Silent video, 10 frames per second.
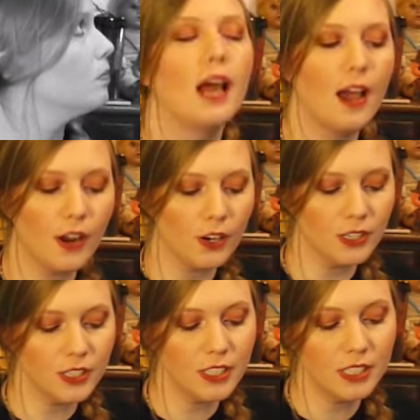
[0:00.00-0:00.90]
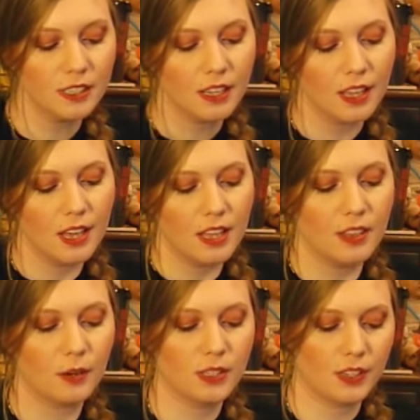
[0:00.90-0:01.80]
I heard
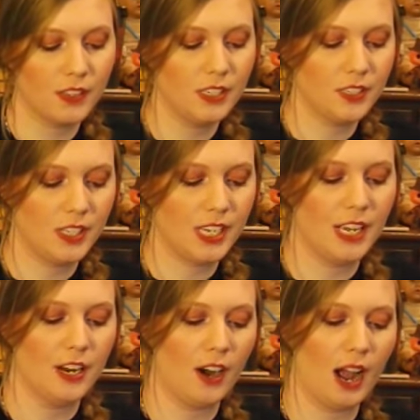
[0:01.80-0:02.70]
there was nothing to see here.